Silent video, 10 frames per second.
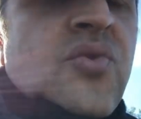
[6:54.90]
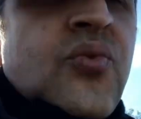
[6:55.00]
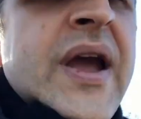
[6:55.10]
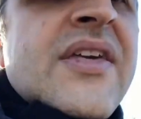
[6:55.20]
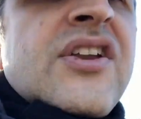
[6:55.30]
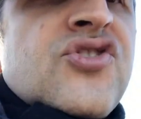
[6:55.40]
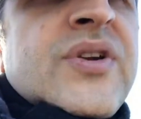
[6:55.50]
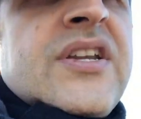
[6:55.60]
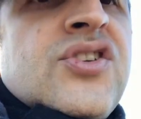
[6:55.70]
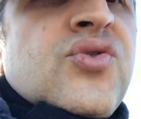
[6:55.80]
the way they
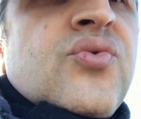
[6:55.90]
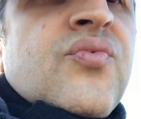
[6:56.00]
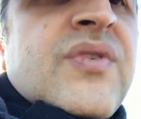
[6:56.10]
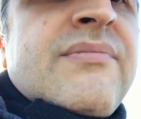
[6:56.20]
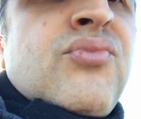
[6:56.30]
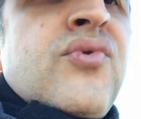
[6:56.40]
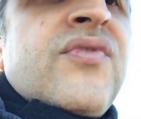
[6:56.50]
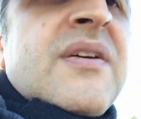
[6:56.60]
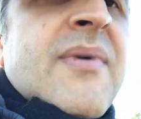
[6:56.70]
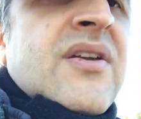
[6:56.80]
treated you
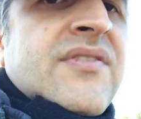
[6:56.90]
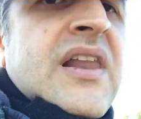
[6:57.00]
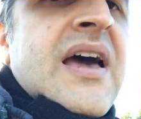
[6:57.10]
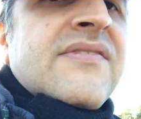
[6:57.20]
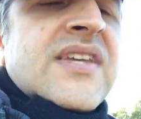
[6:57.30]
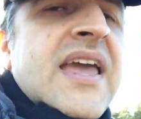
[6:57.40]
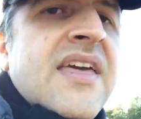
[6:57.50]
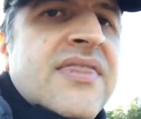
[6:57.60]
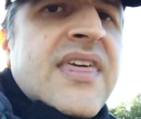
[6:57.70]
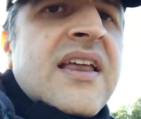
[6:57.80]
removed them out of their lives,
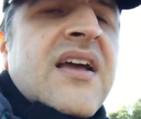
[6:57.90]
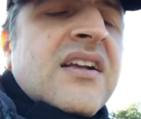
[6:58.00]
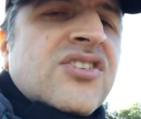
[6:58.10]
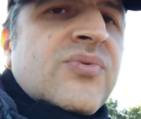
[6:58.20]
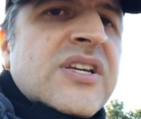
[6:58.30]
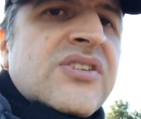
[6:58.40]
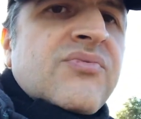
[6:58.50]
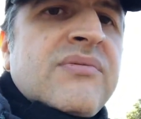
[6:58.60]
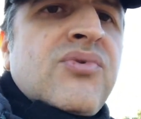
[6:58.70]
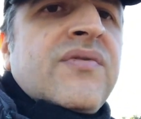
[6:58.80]
and then God's grace
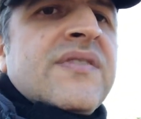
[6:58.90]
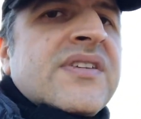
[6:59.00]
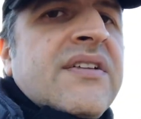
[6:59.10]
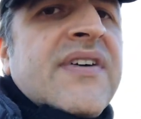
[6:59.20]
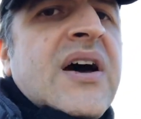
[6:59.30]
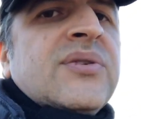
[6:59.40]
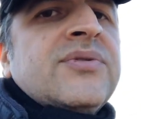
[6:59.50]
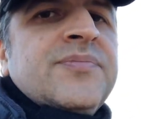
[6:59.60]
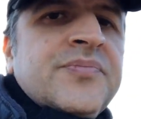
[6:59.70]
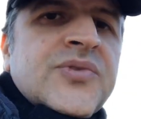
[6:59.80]
removed itself
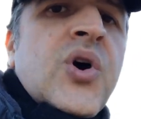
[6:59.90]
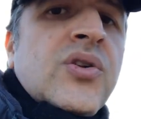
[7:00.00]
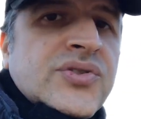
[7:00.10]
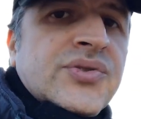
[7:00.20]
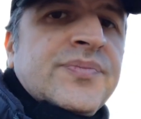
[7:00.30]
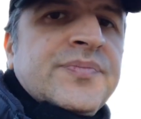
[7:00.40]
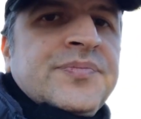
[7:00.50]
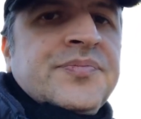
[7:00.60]
out also.